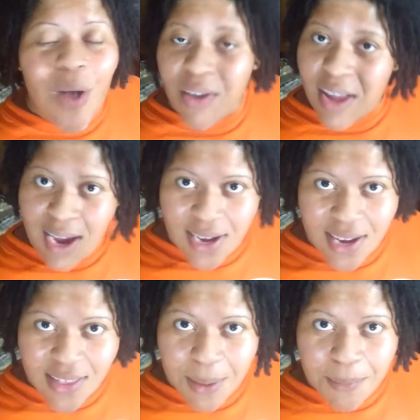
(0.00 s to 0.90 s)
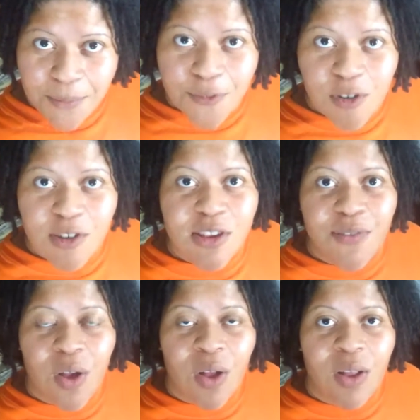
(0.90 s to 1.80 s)
While cutting them, first
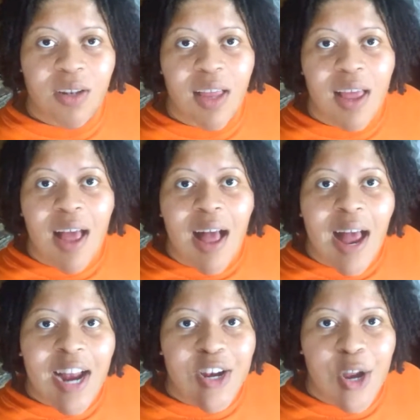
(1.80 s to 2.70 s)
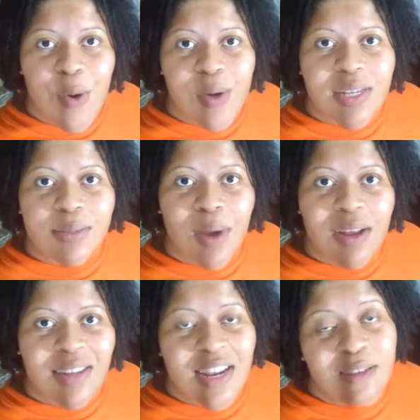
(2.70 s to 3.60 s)
of all, I noticed
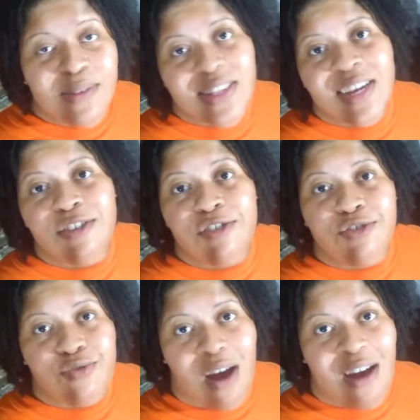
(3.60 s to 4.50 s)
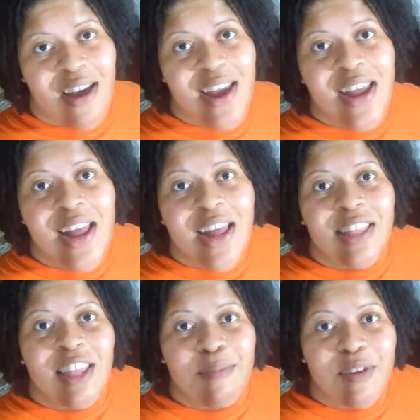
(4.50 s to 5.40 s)
while letting them sit and dry,
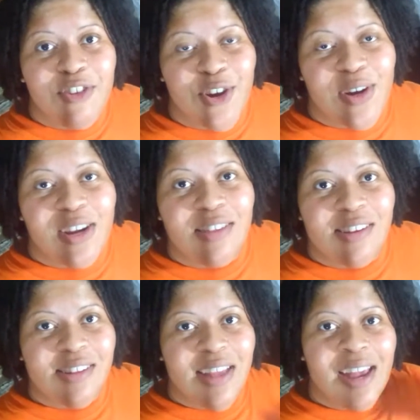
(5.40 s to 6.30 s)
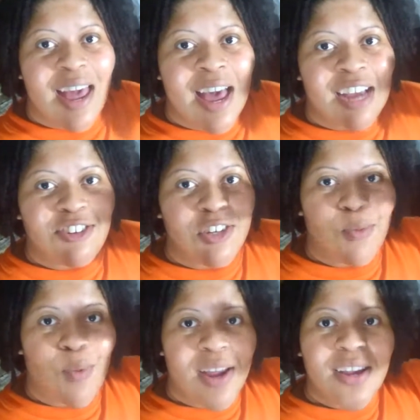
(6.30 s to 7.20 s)
they've been turning this like
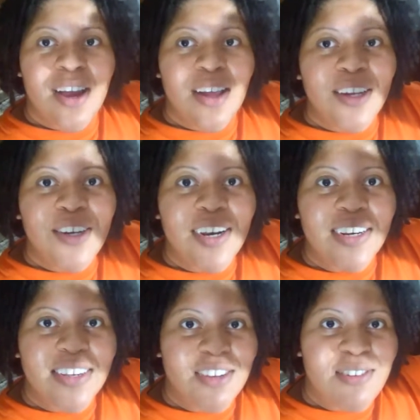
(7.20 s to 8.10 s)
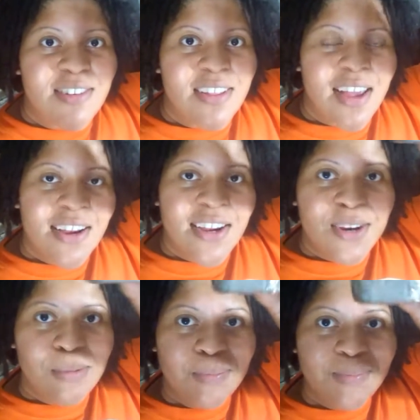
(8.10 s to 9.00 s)
ashy white color. Can you see that
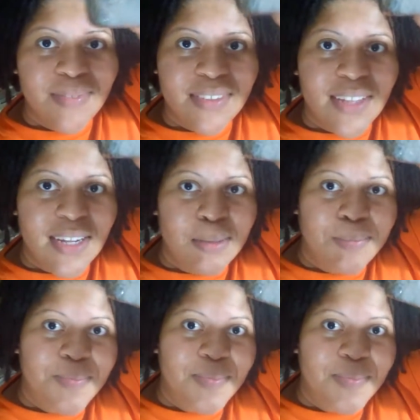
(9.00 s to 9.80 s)
here? See that?